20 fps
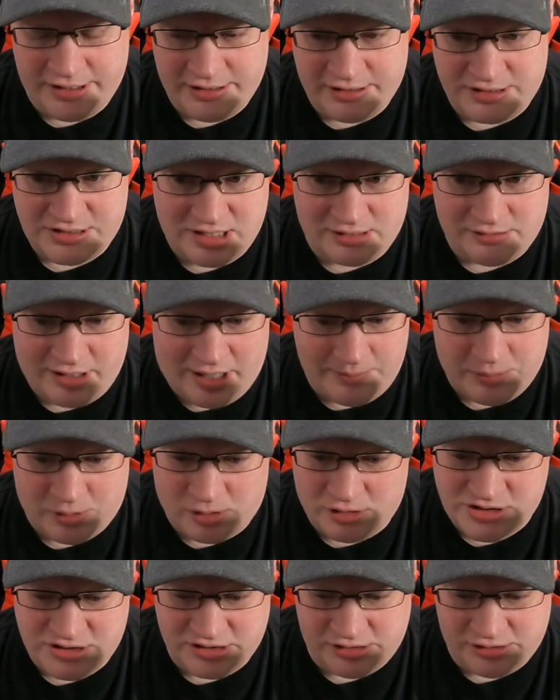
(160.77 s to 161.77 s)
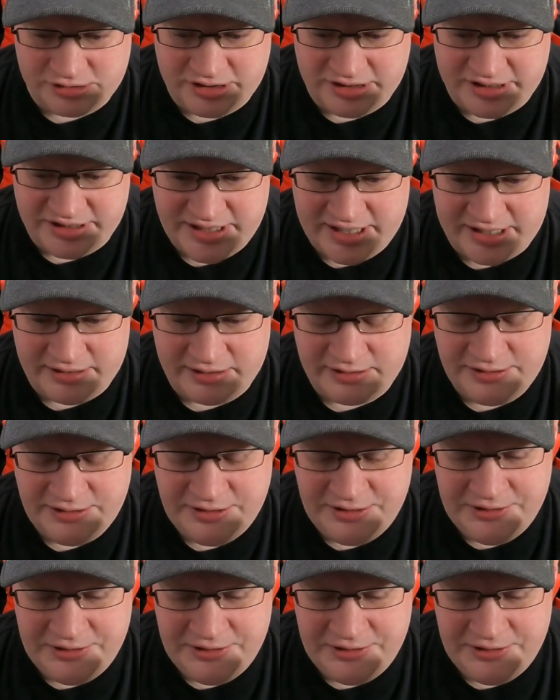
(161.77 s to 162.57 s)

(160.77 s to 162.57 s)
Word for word: because I, I personally looked at the data.